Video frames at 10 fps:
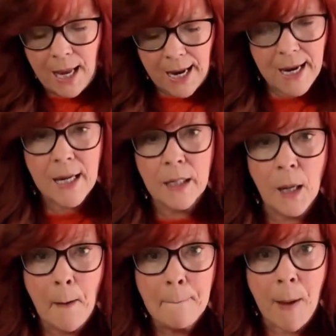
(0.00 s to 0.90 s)
And
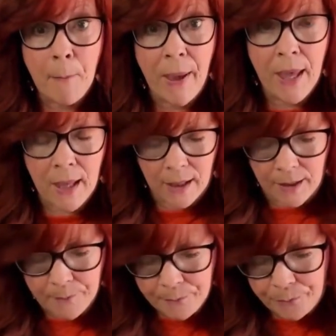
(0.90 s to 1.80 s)
my peg.
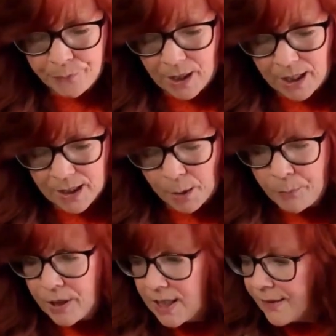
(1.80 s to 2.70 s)
And I
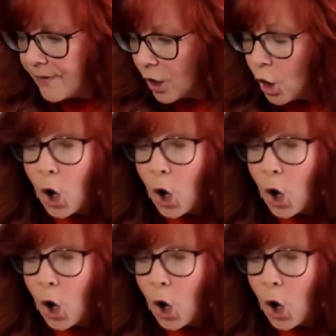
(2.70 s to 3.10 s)
put it in there.